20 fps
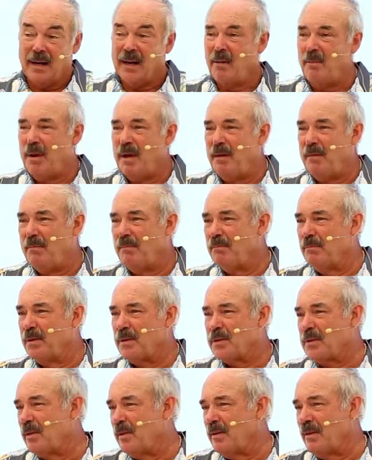why oh,
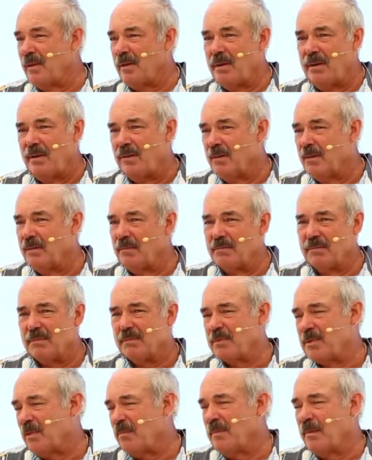was she there at noon?
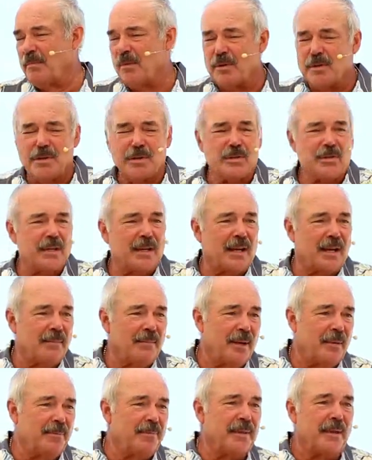Some emergency
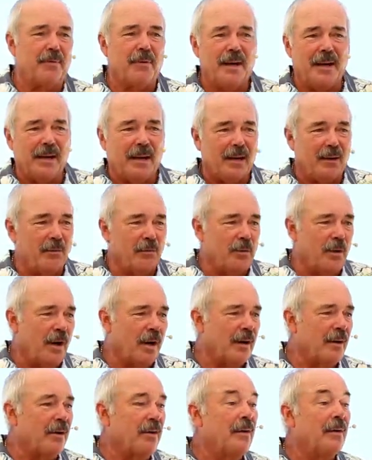come up, they ran out of
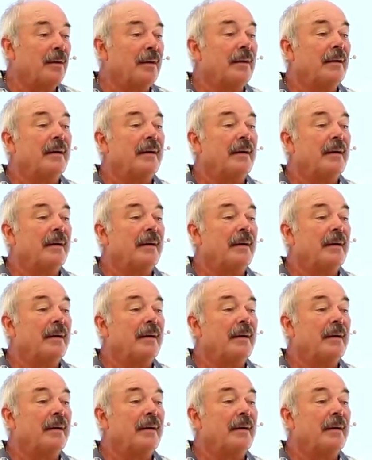water.